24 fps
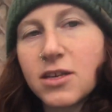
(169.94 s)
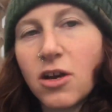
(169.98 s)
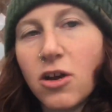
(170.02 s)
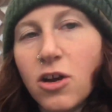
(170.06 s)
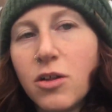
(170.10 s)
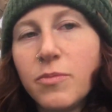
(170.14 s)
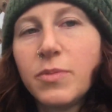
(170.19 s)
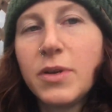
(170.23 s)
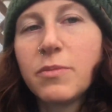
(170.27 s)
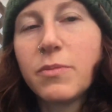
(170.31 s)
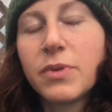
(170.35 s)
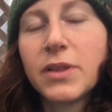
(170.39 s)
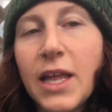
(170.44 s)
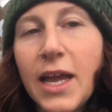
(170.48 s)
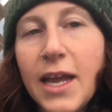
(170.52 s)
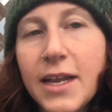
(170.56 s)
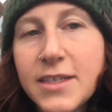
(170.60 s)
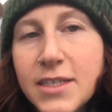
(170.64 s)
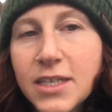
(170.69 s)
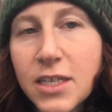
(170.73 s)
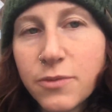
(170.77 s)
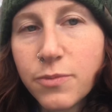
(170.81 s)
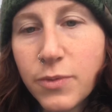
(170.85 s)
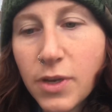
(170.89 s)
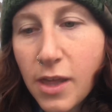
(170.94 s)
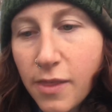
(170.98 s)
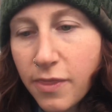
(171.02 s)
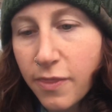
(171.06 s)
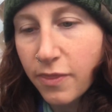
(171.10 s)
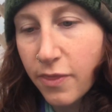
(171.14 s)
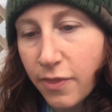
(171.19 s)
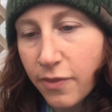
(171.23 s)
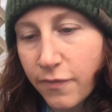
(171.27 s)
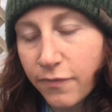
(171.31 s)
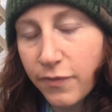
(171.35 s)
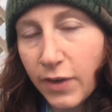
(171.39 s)
all been planted
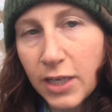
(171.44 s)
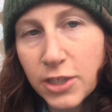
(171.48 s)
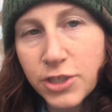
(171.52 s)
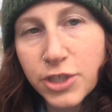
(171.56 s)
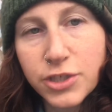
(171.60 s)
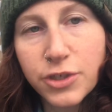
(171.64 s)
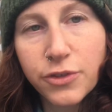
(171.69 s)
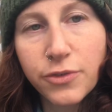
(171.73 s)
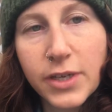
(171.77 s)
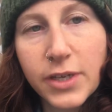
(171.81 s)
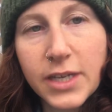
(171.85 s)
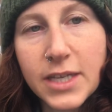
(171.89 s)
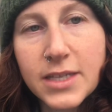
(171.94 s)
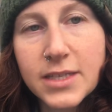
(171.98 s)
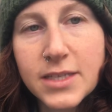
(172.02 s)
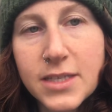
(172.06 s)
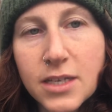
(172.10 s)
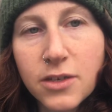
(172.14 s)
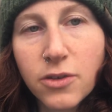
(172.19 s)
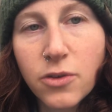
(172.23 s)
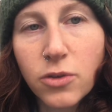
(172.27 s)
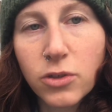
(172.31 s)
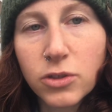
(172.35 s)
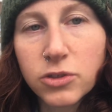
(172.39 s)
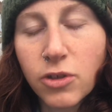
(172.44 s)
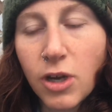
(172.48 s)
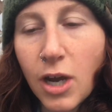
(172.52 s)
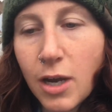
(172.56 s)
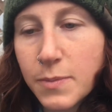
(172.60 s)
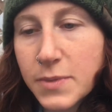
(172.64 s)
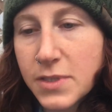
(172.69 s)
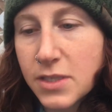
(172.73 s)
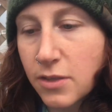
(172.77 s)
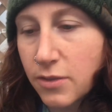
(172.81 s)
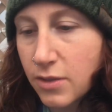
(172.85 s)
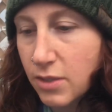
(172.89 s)
with fresh greens and cold
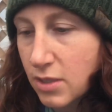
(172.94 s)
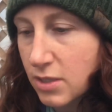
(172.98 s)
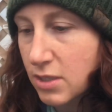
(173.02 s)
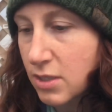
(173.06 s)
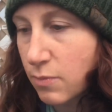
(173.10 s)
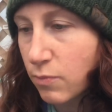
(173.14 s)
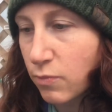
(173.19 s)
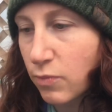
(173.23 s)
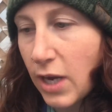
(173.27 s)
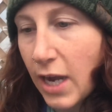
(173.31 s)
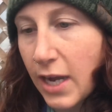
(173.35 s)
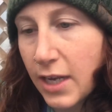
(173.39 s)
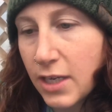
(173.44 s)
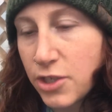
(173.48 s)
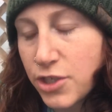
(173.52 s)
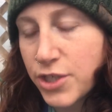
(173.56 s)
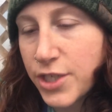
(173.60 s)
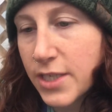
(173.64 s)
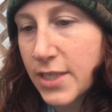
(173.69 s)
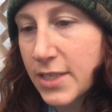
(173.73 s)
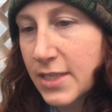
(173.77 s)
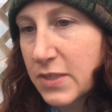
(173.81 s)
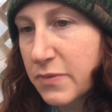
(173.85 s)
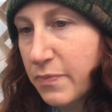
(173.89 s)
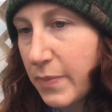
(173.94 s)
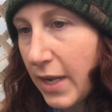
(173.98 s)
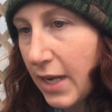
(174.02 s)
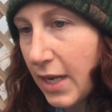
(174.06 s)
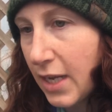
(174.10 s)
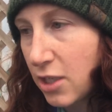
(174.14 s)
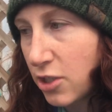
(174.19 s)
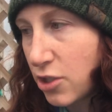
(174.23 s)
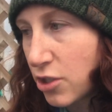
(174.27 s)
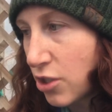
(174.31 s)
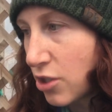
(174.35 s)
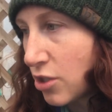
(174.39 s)
crops. So there's some radishes,
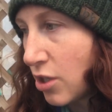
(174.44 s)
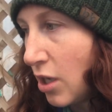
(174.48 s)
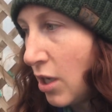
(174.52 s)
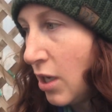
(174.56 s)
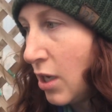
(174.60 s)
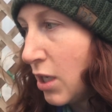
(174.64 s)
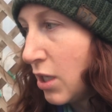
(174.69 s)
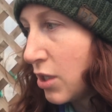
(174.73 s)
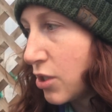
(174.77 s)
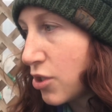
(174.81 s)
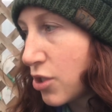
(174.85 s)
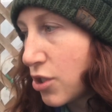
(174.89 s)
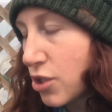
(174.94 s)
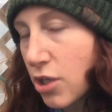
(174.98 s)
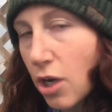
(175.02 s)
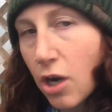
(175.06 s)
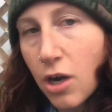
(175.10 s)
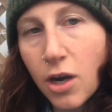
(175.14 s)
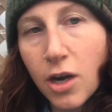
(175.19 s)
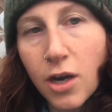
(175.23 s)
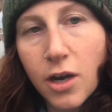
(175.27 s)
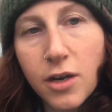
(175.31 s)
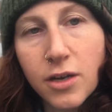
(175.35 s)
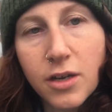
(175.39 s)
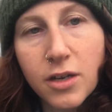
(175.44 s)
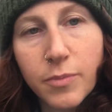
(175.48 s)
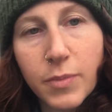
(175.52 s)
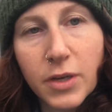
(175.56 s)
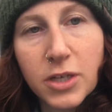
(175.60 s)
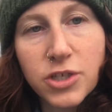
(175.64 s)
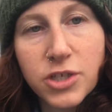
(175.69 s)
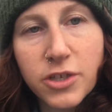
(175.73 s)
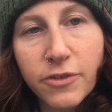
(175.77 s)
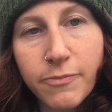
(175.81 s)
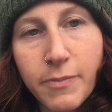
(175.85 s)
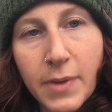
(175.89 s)
spinach, chard, a
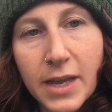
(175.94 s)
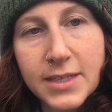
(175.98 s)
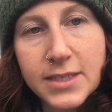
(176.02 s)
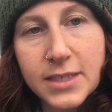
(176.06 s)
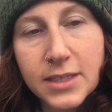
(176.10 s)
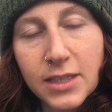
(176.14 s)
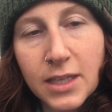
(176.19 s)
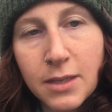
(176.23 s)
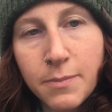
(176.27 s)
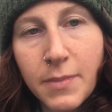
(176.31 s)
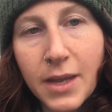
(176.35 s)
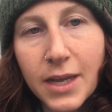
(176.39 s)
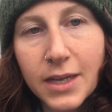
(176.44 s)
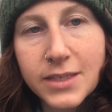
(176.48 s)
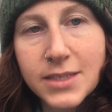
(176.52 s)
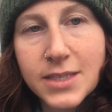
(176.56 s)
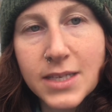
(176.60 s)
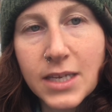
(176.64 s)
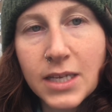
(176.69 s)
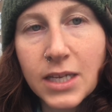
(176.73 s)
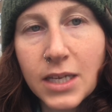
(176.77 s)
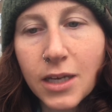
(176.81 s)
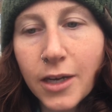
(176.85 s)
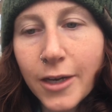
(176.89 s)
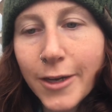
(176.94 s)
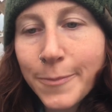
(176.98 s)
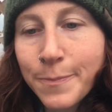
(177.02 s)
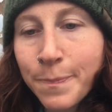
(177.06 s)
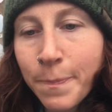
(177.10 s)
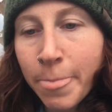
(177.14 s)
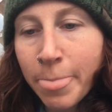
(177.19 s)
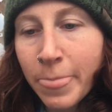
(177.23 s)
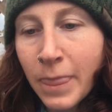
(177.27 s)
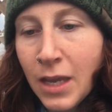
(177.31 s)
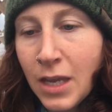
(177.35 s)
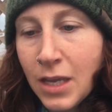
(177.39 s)
bunch of mesclun mix in here.
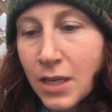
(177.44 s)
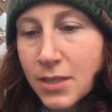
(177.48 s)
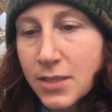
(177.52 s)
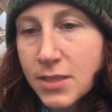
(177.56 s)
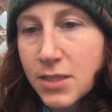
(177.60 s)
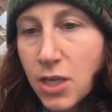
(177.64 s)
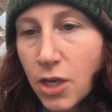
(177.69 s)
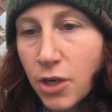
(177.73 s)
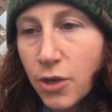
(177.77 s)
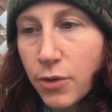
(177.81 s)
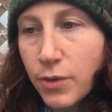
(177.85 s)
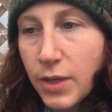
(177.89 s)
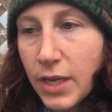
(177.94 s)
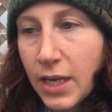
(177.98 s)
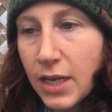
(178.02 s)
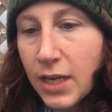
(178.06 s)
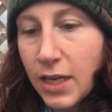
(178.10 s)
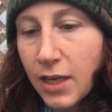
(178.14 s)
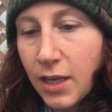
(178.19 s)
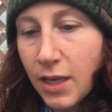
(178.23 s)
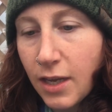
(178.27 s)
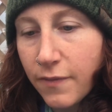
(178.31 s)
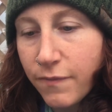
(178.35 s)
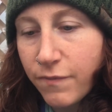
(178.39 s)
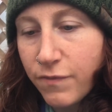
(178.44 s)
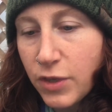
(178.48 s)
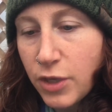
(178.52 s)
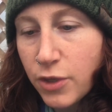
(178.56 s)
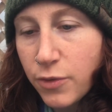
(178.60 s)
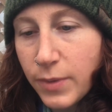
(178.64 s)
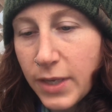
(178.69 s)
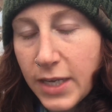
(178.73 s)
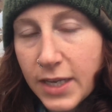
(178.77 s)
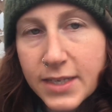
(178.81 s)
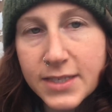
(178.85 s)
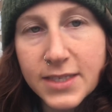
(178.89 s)
So in a few
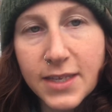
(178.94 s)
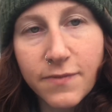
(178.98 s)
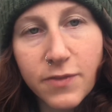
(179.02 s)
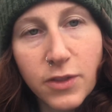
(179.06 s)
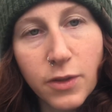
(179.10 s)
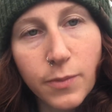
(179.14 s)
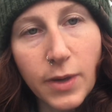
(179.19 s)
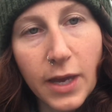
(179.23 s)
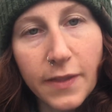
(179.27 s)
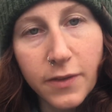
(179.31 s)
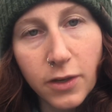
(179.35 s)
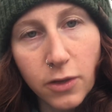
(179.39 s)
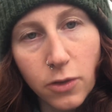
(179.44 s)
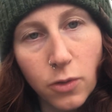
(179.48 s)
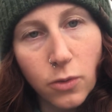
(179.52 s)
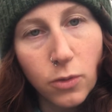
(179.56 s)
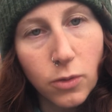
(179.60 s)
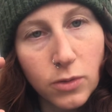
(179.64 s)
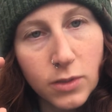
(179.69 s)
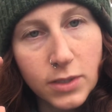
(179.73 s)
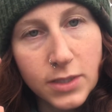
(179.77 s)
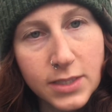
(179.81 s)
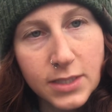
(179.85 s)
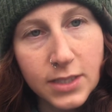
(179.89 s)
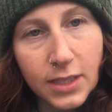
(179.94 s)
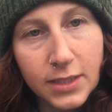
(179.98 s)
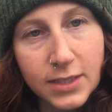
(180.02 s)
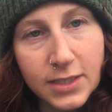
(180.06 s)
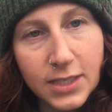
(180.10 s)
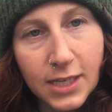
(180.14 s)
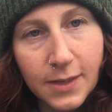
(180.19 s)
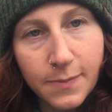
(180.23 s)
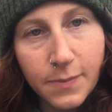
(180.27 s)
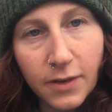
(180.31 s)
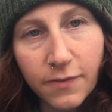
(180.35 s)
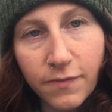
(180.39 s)
weeks, if the weather holds, let's
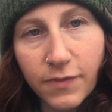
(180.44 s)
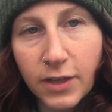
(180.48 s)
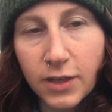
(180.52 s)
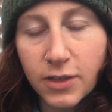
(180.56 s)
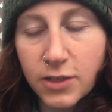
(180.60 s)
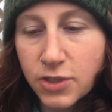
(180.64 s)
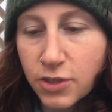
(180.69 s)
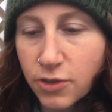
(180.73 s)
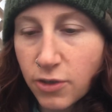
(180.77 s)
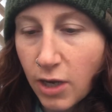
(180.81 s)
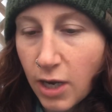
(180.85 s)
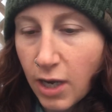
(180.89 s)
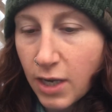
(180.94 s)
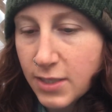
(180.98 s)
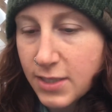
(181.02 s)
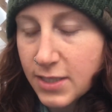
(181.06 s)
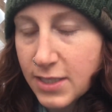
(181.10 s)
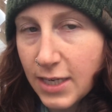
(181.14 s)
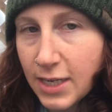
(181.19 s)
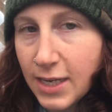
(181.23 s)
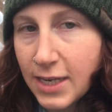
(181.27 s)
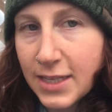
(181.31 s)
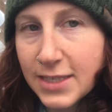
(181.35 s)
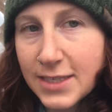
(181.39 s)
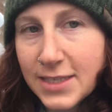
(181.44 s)
keep our fingers crossed and it